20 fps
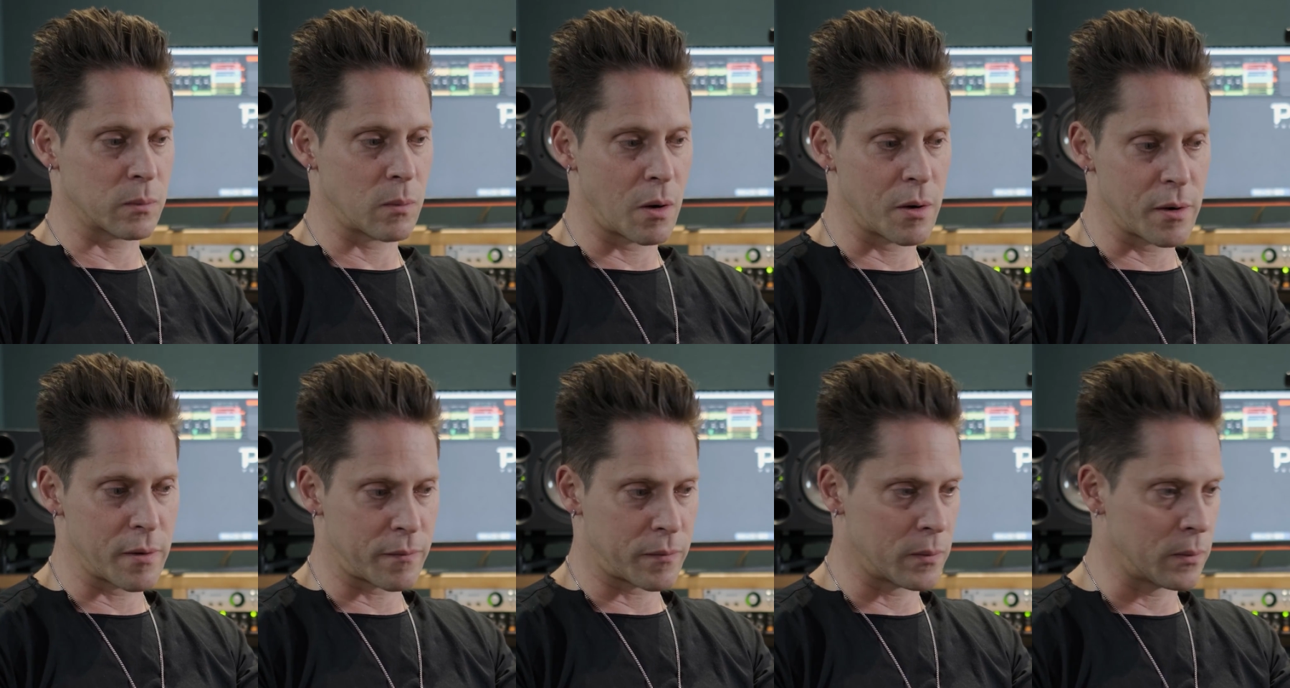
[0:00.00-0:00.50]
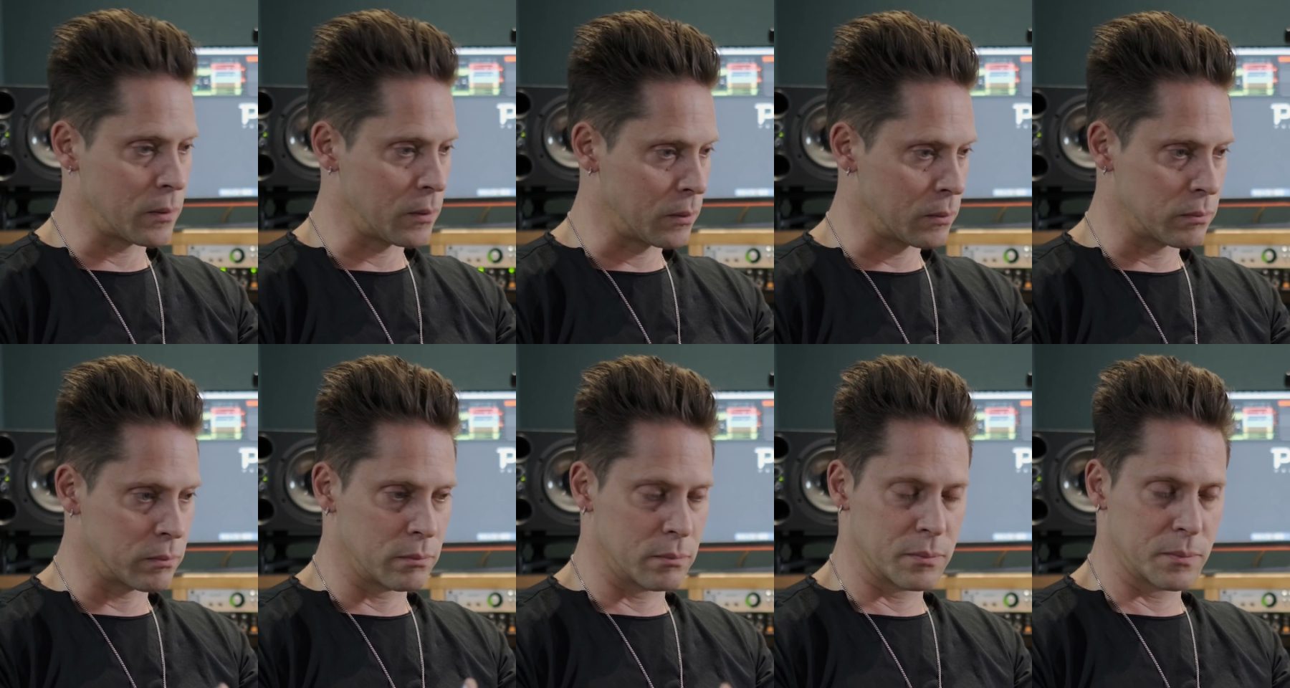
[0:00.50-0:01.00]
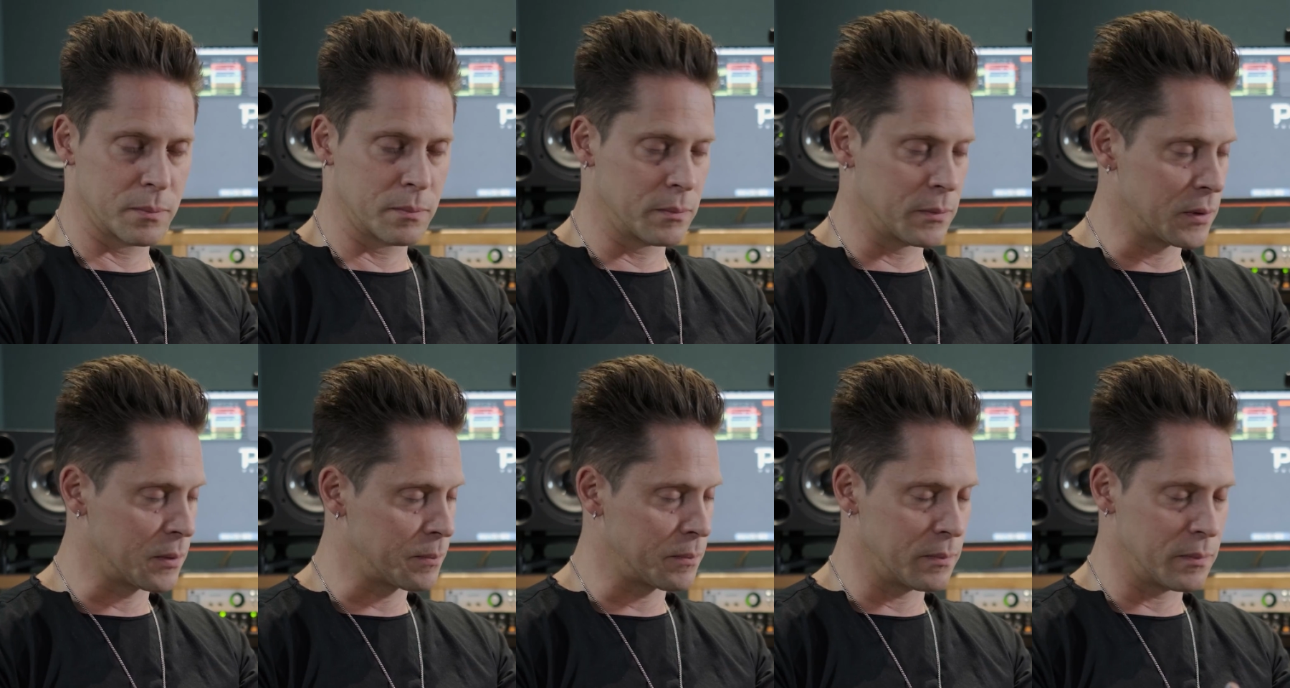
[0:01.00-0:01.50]
wonderful
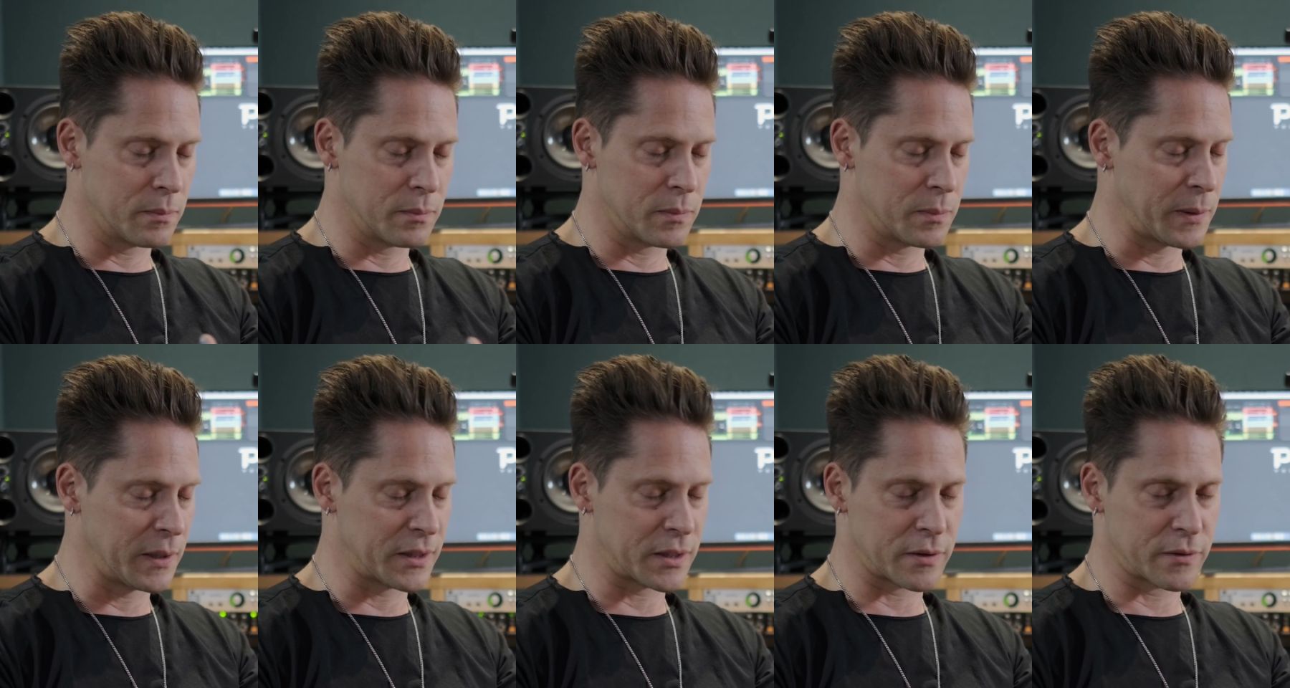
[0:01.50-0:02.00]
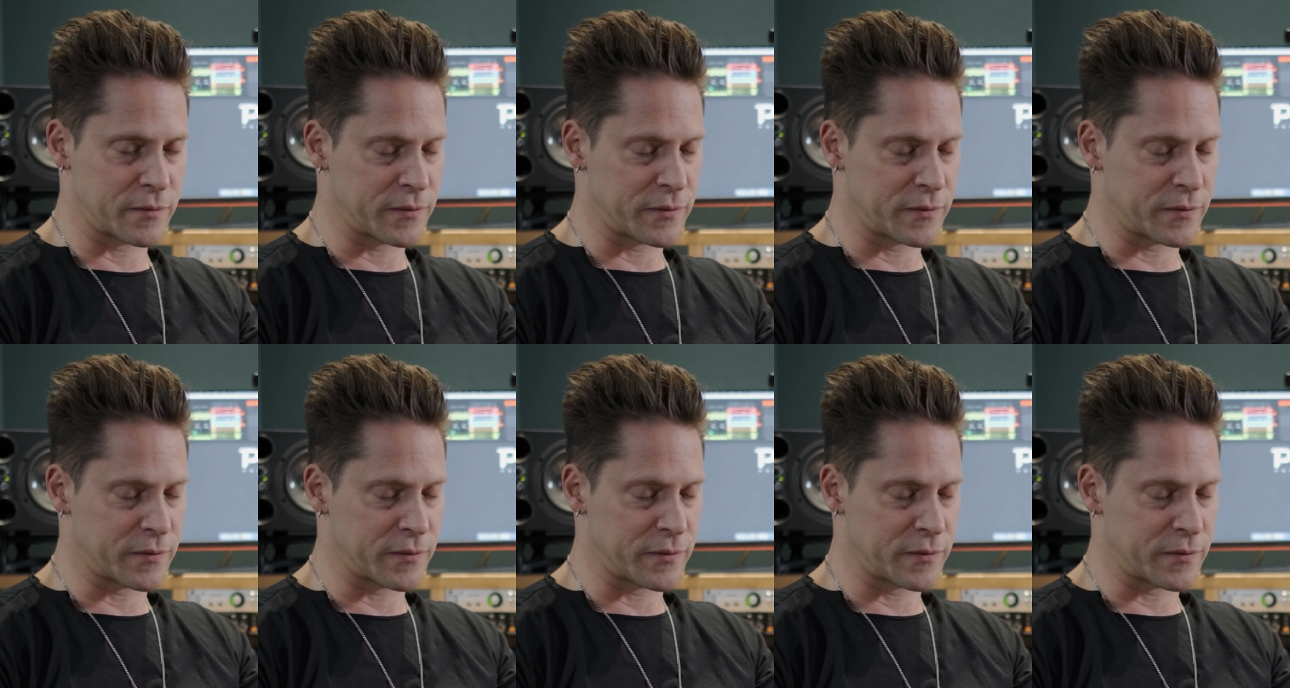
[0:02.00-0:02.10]
pieces of